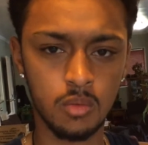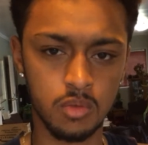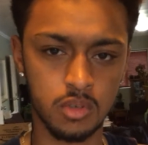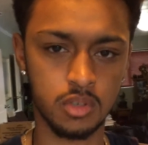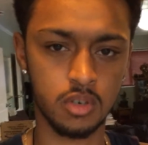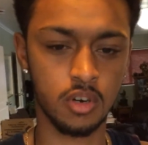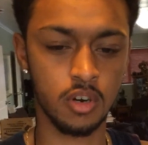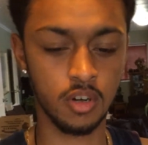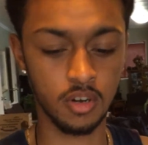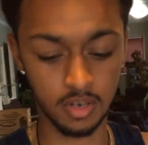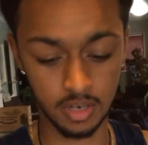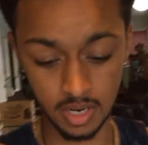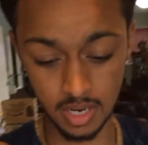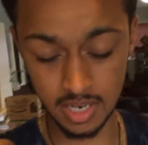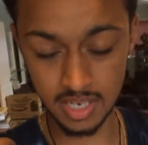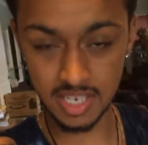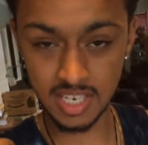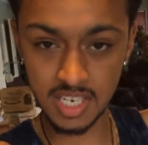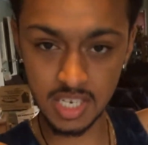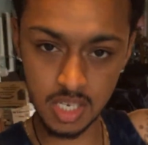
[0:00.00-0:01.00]
What's going on,
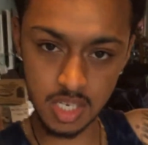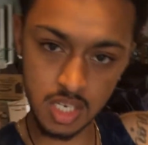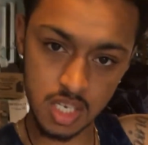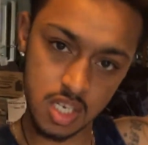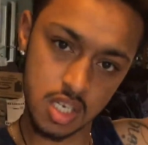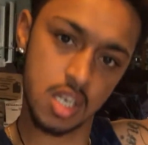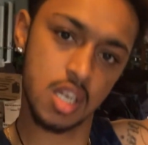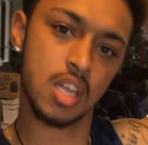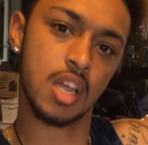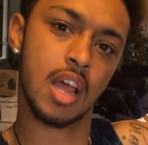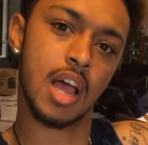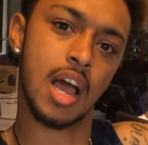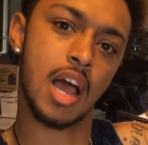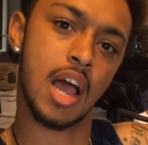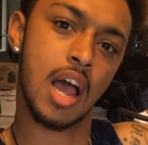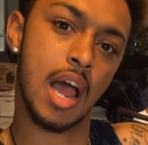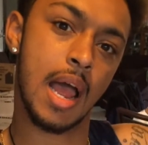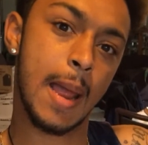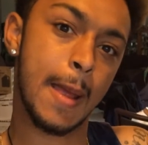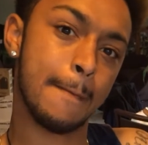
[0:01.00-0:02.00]
guys?
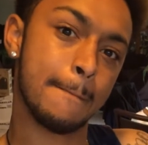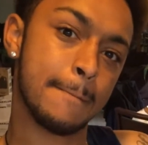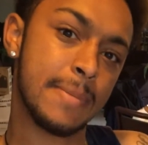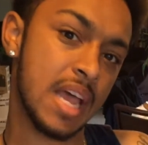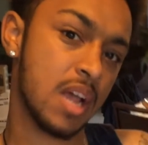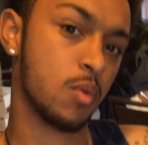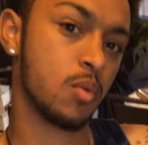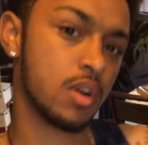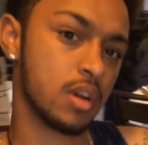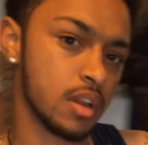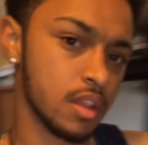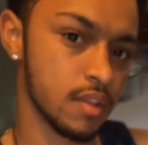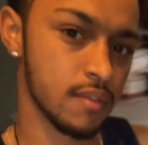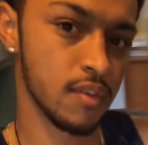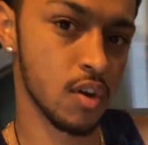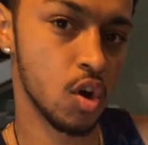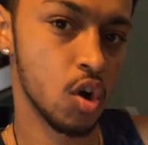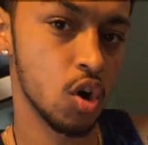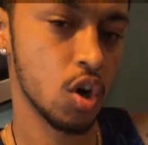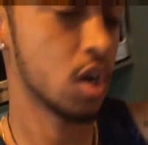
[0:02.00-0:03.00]
I'm back with another
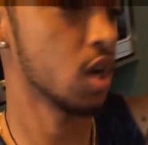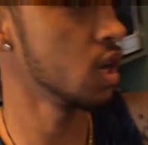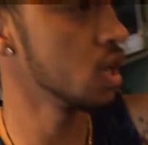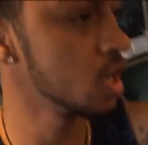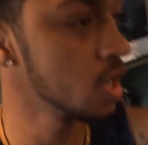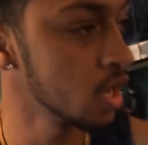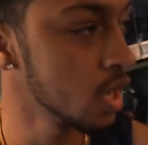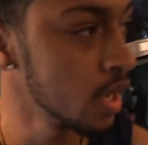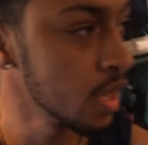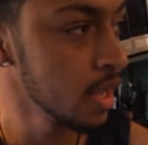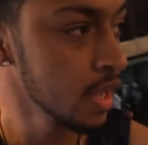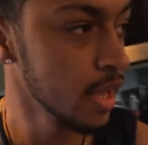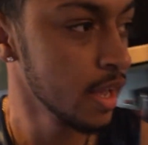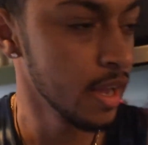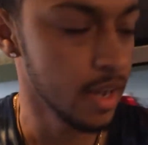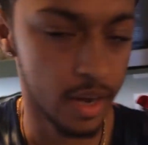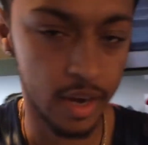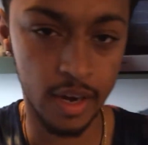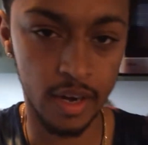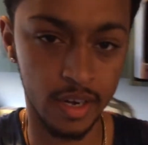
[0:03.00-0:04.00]
vlog.
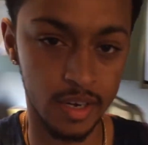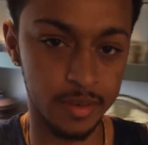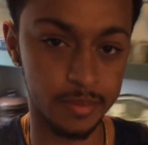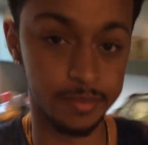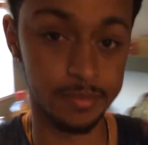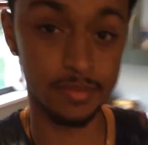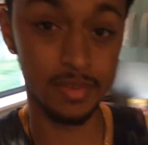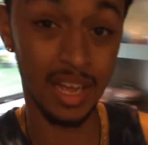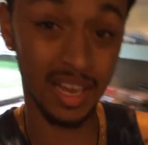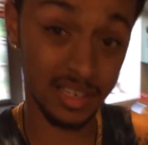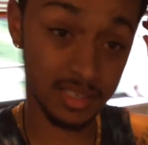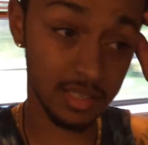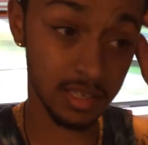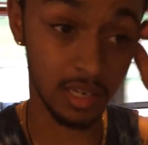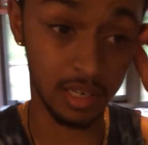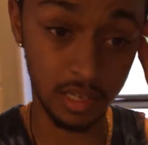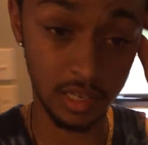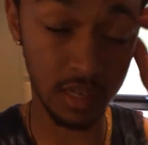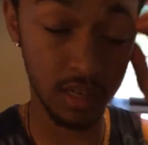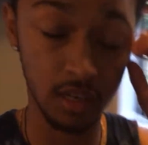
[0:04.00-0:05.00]

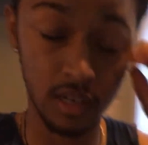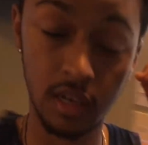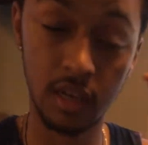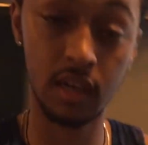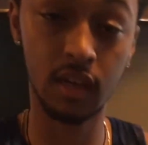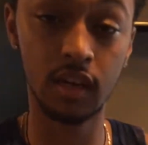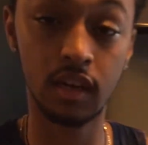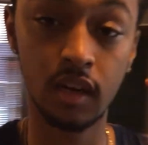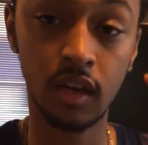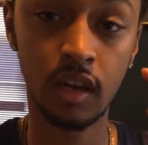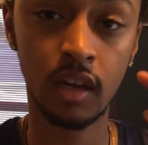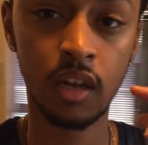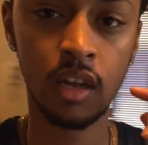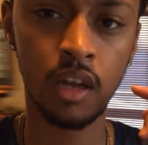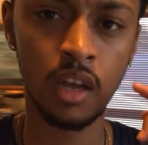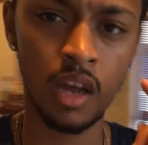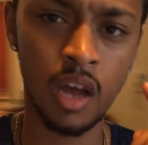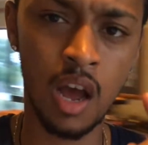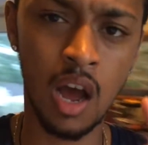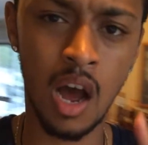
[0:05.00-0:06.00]
Actually,
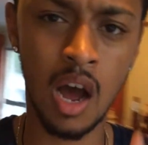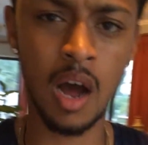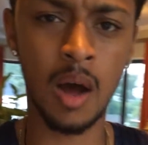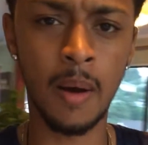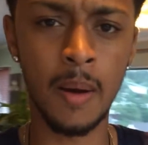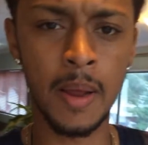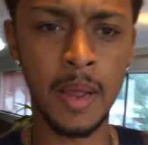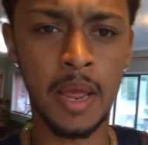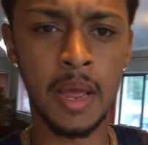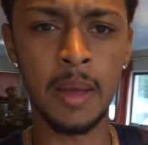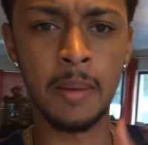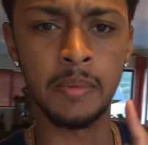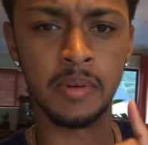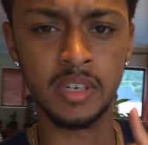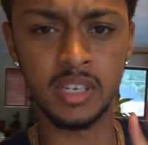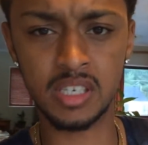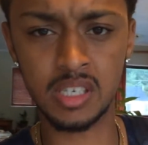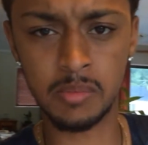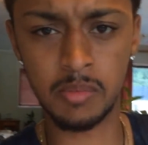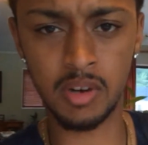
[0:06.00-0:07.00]
I am
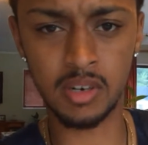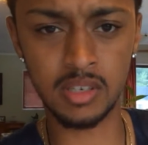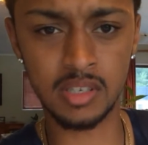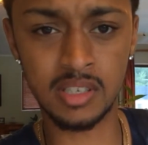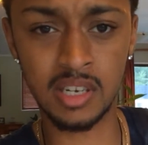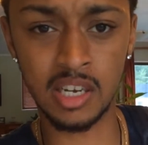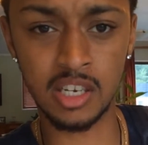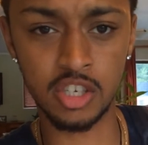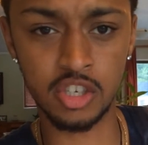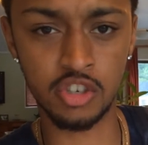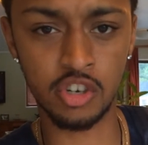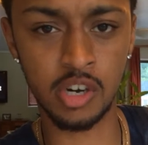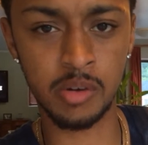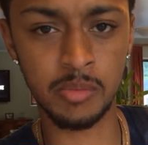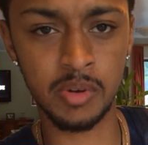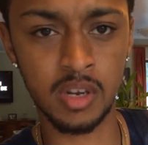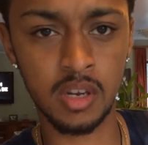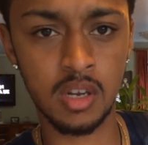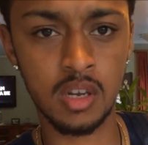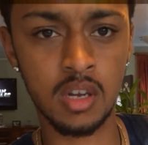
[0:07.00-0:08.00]
just about to start
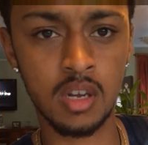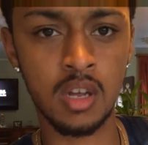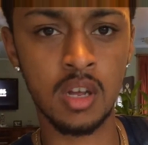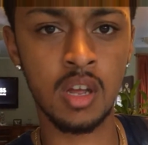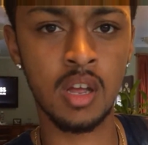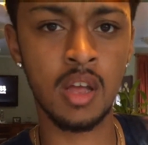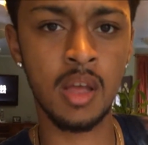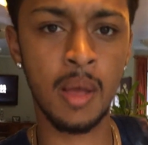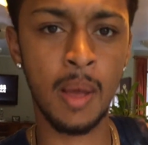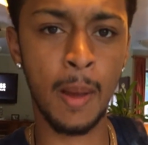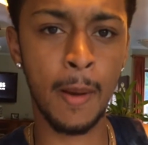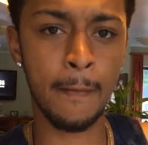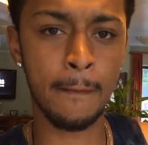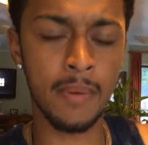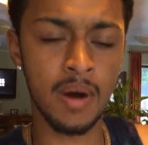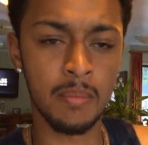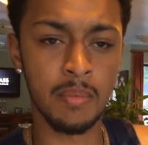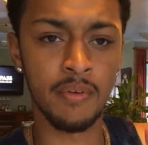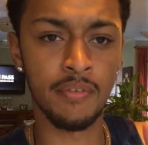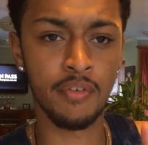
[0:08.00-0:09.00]
streaming,
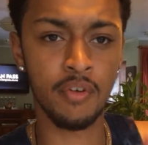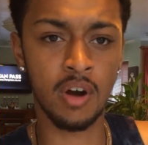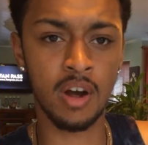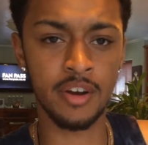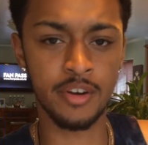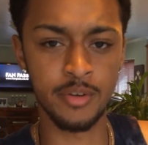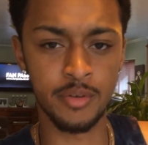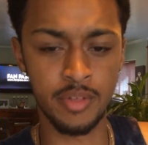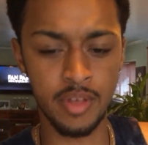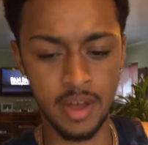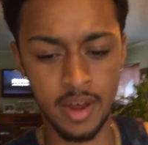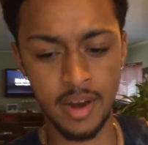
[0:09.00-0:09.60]
but before I do